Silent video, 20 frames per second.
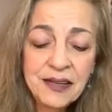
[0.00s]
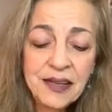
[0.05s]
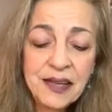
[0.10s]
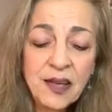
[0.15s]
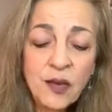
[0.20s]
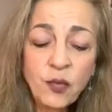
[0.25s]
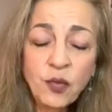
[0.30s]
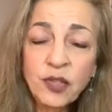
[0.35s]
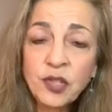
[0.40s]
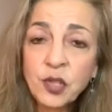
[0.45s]

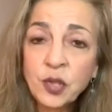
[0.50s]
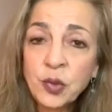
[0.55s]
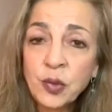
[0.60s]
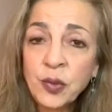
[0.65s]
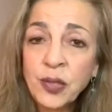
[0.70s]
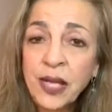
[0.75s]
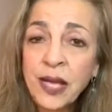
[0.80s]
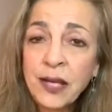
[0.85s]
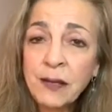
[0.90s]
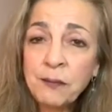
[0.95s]
it will
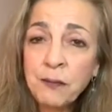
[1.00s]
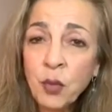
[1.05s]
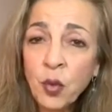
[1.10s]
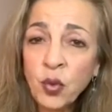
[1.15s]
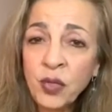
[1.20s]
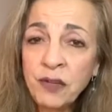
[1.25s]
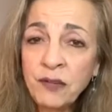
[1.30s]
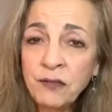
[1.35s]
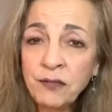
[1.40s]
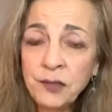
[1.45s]
create
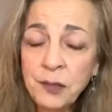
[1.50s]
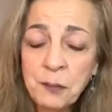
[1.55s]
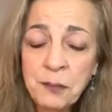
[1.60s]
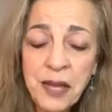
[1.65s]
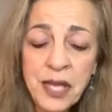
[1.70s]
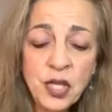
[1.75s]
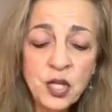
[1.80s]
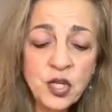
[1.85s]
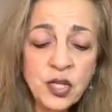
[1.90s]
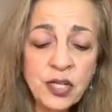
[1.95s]
more
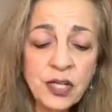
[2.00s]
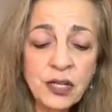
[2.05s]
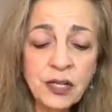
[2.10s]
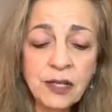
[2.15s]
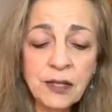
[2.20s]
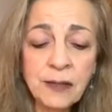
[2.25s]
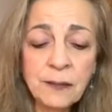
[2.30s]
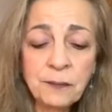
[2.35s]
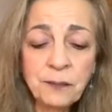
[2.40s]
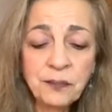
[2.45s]

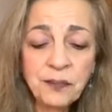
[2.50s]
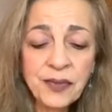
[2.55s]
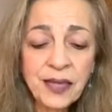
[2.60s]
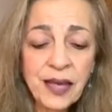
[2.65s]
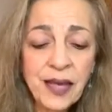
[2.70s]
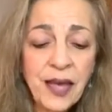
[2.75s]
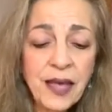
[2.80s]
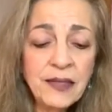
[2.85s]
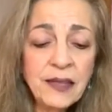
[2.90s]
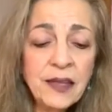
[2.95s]
inflammation.
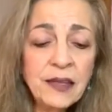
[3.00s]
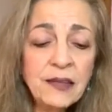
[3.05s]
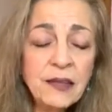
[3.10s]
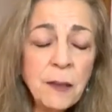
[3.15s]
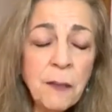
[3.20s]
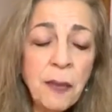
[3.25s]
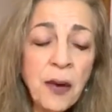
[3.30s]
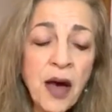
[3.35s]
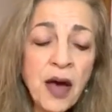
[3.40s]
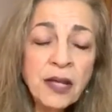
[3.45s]
And then
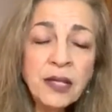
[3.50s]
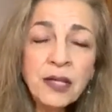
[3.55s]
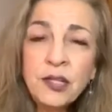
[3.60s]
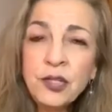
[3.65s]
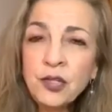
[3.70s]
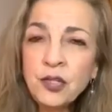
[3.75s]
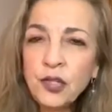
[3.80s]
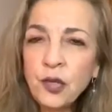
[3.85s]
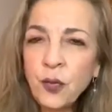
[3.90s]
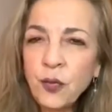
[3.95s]
the body,
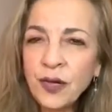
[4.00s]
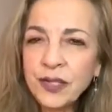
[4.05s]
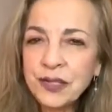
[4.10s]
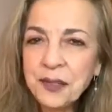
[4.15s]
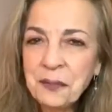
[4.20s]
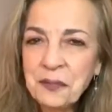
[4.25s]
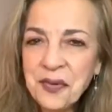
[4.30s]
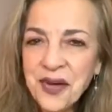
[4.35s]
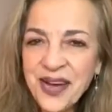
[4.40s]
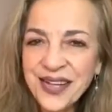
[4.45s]
you know what
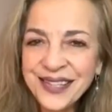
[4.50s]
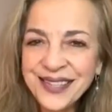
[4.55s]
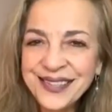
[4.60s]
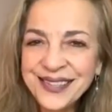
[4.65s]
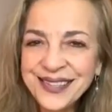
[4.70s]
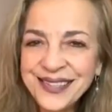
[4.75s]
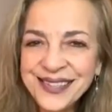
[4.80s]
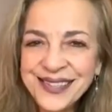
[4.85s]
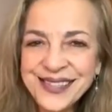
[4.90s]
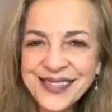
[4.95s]
the body
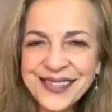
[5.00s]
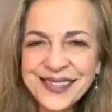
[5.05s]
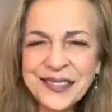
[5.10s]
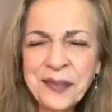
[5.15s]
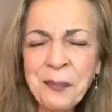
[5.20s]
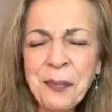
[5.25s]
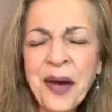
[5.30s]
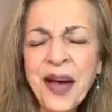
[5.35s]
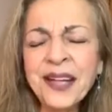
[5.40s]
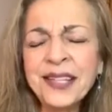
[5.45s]
does?
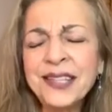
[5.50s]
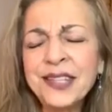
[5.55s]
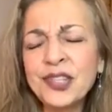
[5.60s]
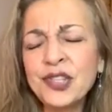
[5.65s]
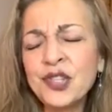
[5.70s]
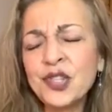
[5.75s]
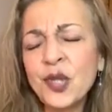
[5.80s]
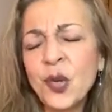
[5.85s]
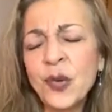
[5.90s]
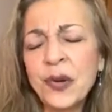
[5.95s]
The body is
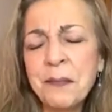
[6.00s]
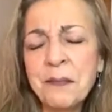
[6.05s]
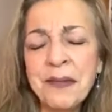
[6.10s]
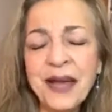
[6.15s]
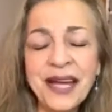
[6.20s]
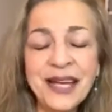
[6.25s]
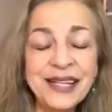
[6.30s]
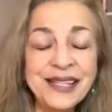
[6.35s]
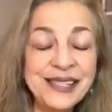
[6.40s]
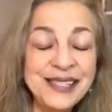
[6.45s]
so
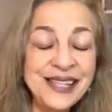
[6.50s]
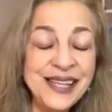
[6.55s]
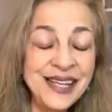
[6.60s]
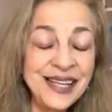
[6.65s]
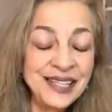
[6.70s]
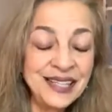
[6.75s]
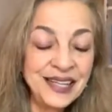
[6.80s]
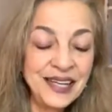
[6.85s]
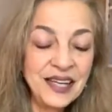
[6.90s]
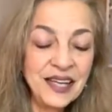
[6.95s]

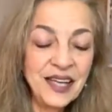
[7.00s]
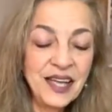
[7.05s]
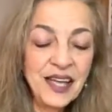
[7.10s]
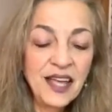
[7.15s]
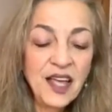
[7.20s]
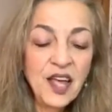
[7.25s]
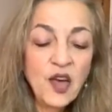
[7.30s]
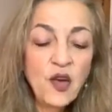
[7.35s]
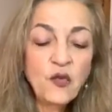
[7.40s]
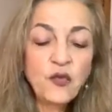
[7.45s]
amazing.
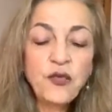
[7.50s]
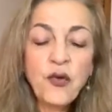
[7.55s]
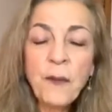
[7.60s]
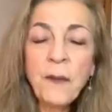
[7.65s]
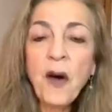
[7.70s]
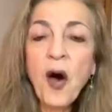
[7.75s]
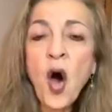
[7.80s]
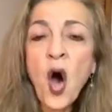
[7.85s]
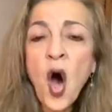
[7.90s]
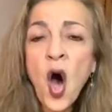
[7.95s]

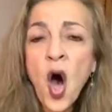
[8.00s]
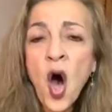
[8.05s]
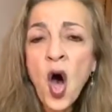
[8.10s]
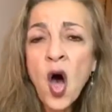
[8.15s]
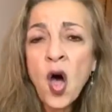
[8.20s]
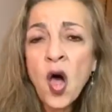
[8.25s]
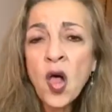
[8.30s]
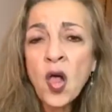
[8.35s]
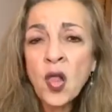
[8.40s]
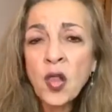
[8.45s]
From
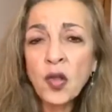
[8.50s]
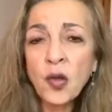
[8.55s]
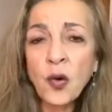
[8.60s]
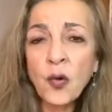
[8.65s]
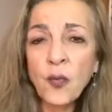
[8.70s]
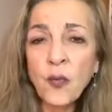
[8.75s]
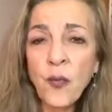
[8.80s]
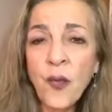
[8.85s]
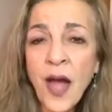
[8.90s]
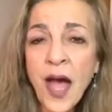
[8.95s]
all
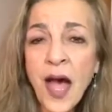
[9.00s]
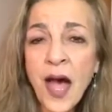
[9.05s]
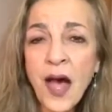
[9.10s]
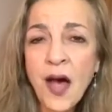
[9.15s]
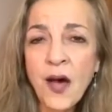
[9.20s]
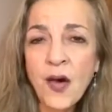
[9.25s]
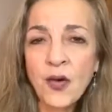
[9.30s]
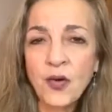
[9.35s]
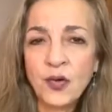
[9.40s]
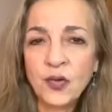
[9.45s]

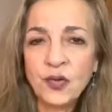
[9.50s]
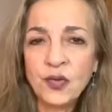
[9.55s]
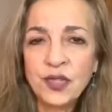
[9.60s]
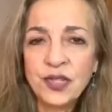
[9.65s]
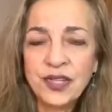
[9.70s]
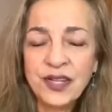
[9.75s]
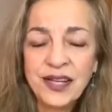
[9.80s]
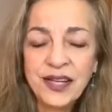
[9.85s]
around,